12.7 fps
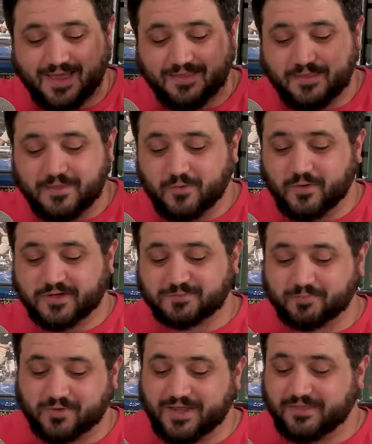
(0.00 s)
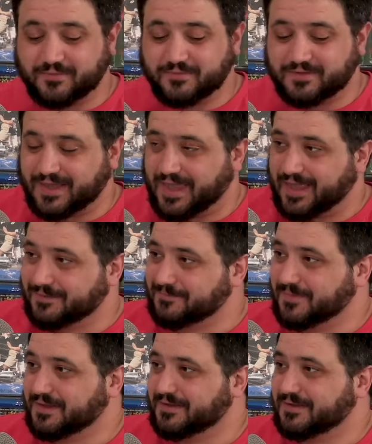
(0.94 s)
And then the orcs break through the gate.
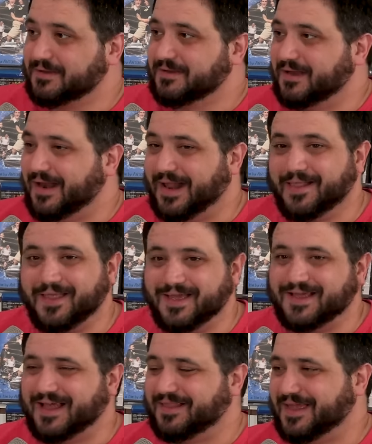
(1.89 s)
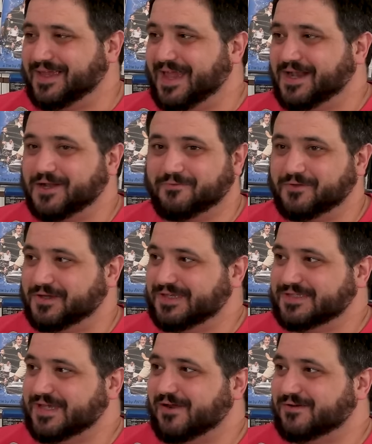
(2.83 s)
And I like Gandalf
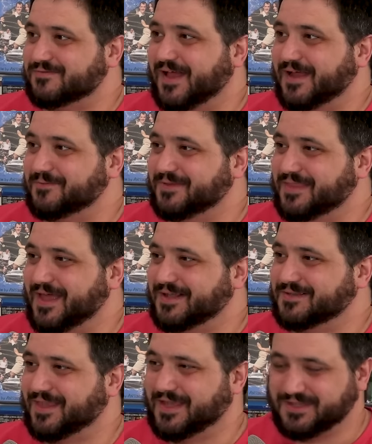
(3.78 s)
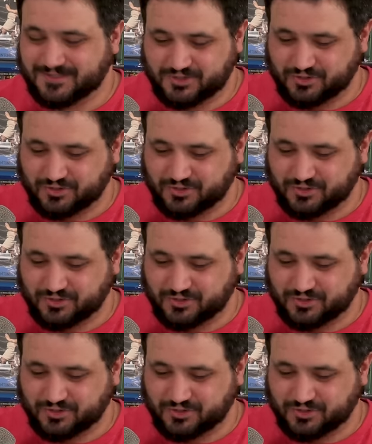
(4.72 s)
looking terrified when that, like,